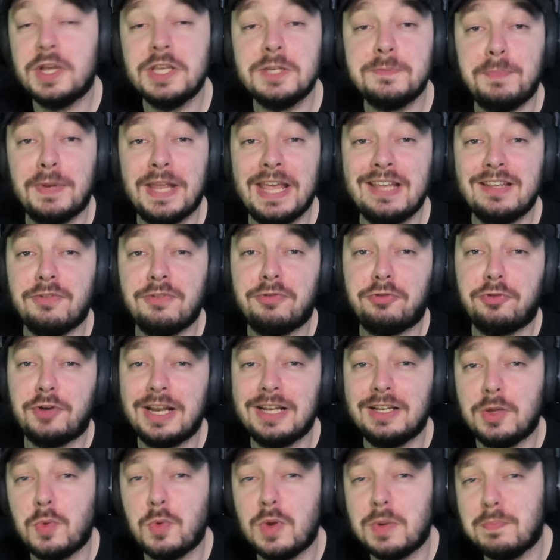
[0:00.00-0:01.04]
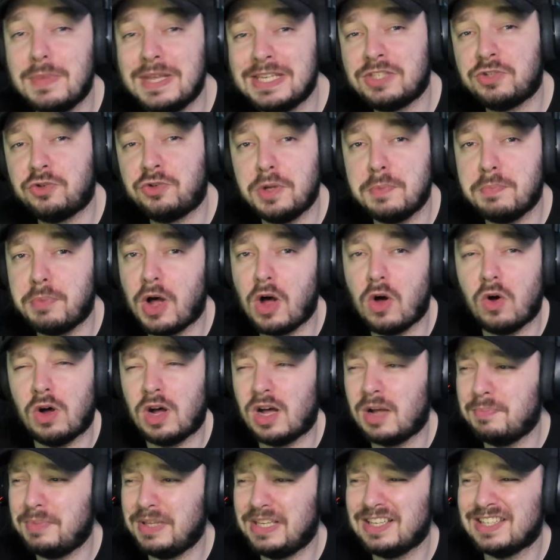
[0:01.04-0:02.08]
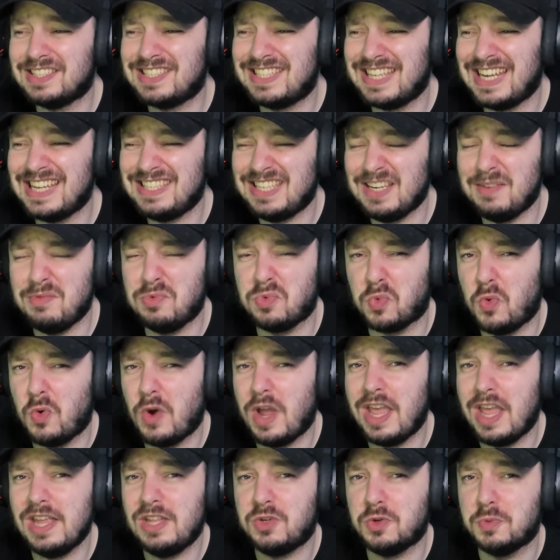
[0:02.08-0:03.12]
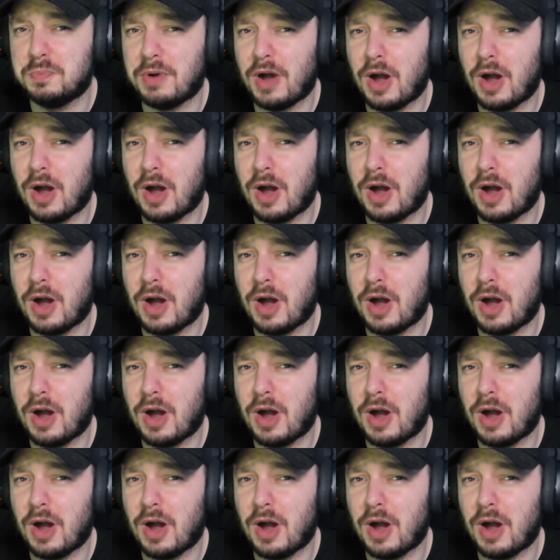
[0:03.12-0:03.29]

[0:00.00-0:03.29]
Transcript: Or he's playing the friendly with mystery ball on because that seemed way too